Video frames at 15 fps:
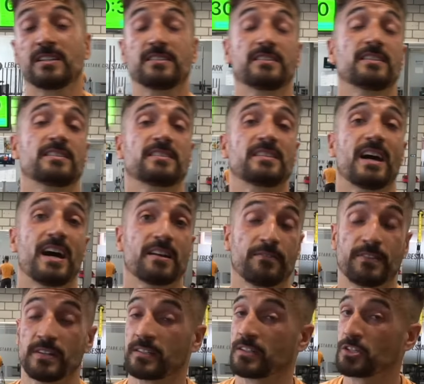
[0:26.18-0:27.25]
consists out of
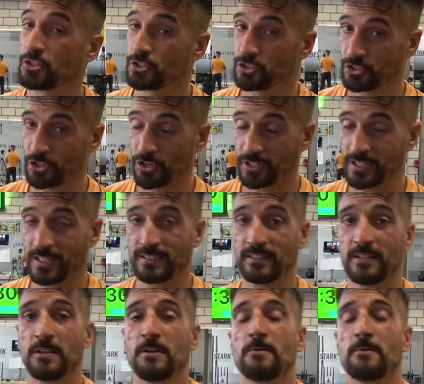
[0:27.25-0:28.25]
the circuit